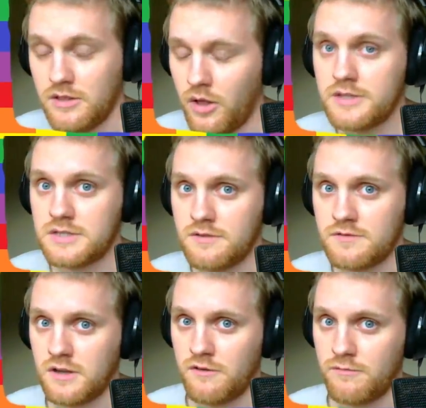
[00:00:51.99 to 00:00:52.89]
Lots
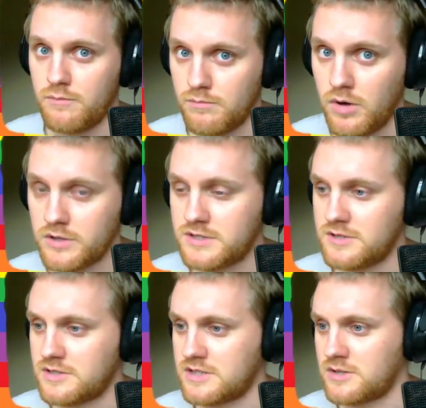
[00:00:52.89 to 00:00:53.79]
of sort of
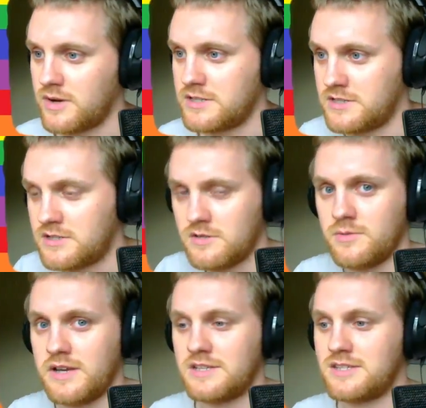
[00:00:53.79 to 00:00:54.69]
mods used in quite
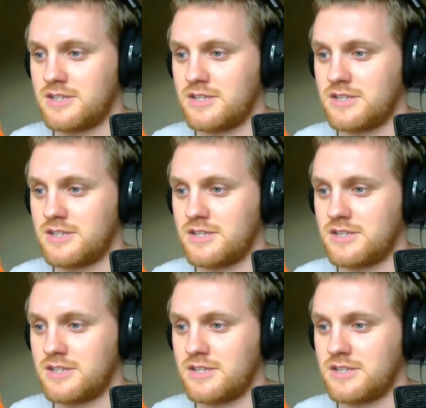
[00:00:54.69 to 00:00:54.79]
subtle ways